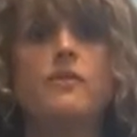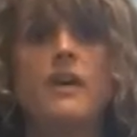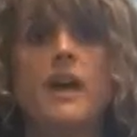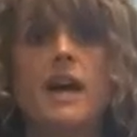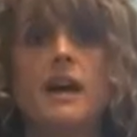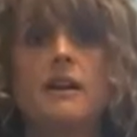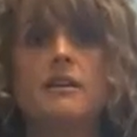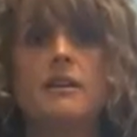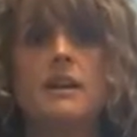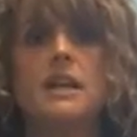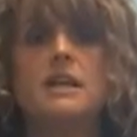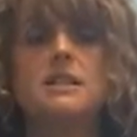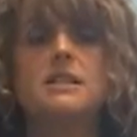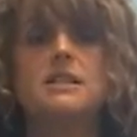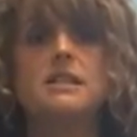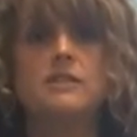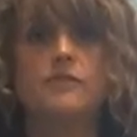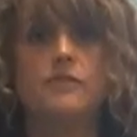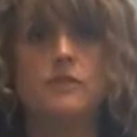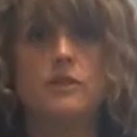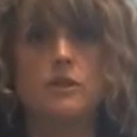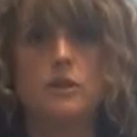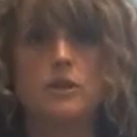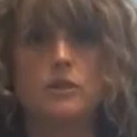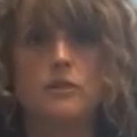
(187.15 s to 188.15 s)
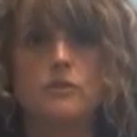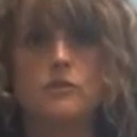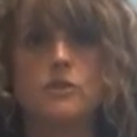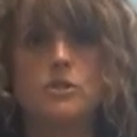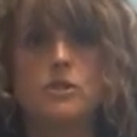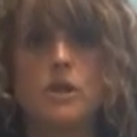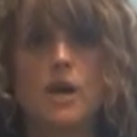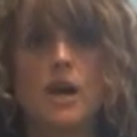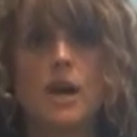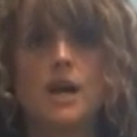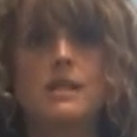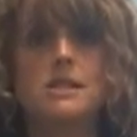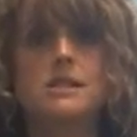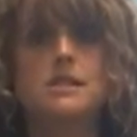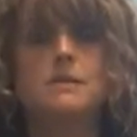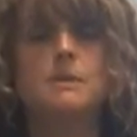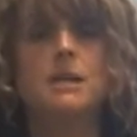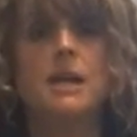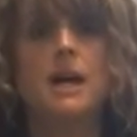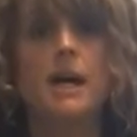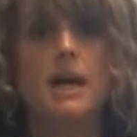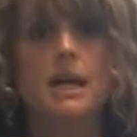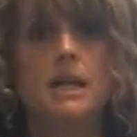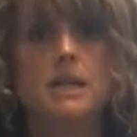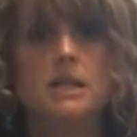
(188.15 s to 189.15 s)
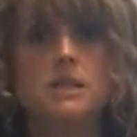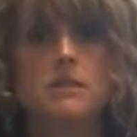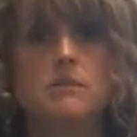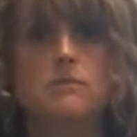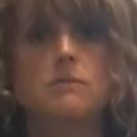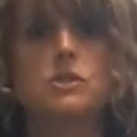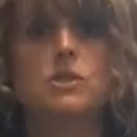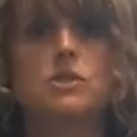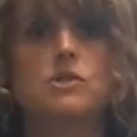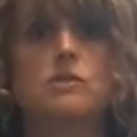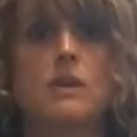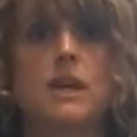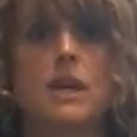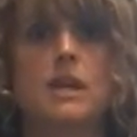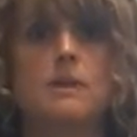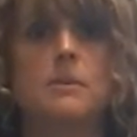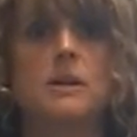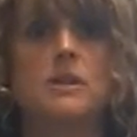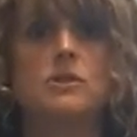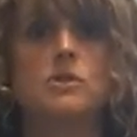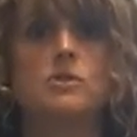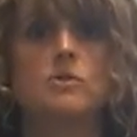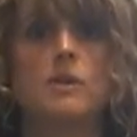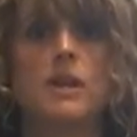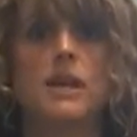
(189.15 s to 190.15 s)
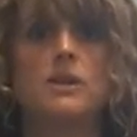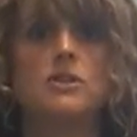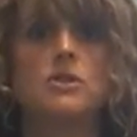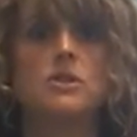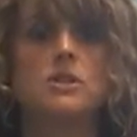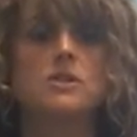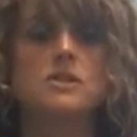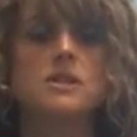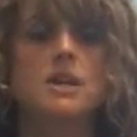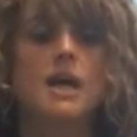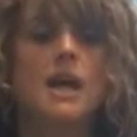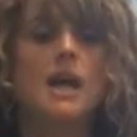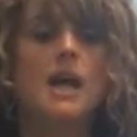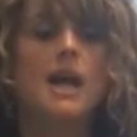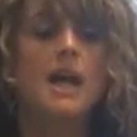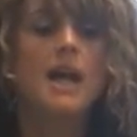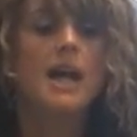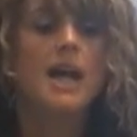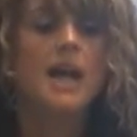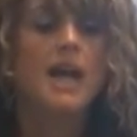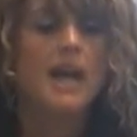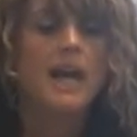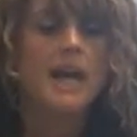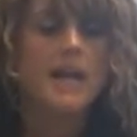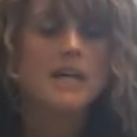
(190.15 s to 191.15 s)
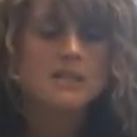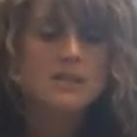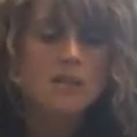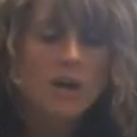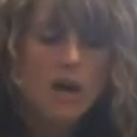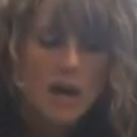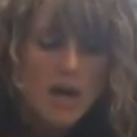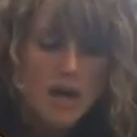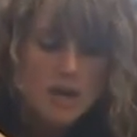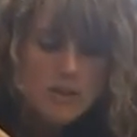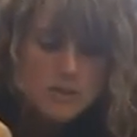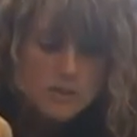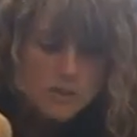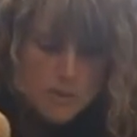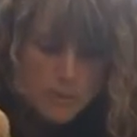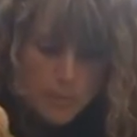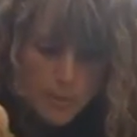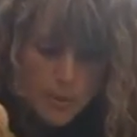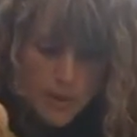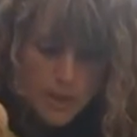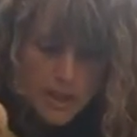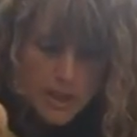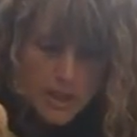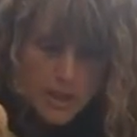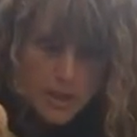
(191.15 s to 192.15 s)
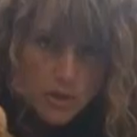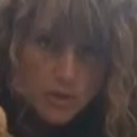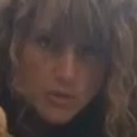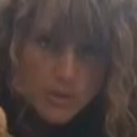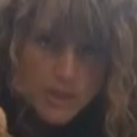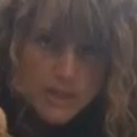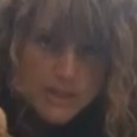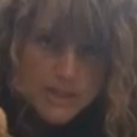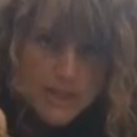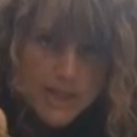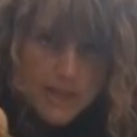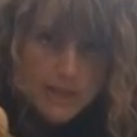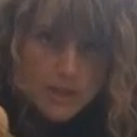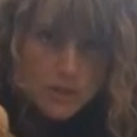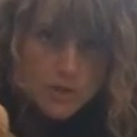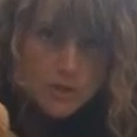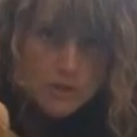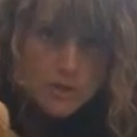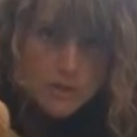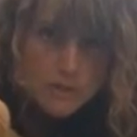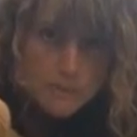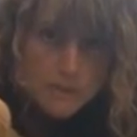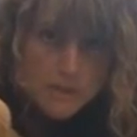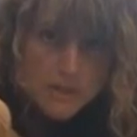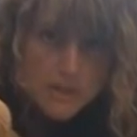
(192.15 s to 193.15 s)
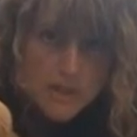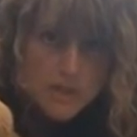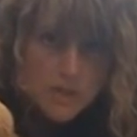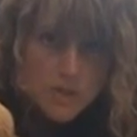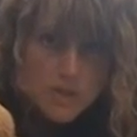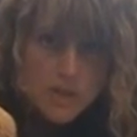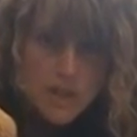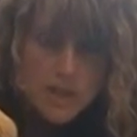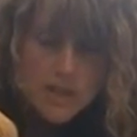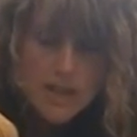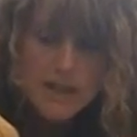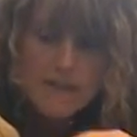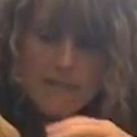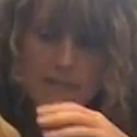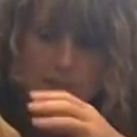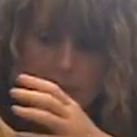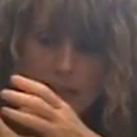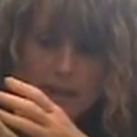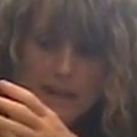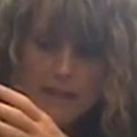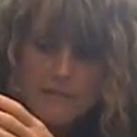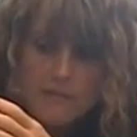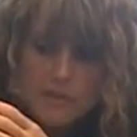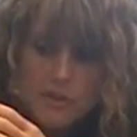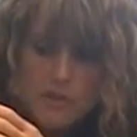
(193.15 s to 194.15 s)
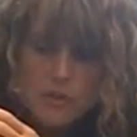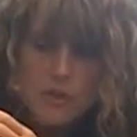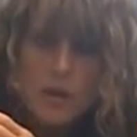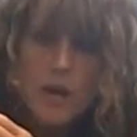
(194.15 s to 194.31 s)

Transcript: very difficult for dogs to be hugged and restrained by strangers. It's also putting you in a dangerous position in that if the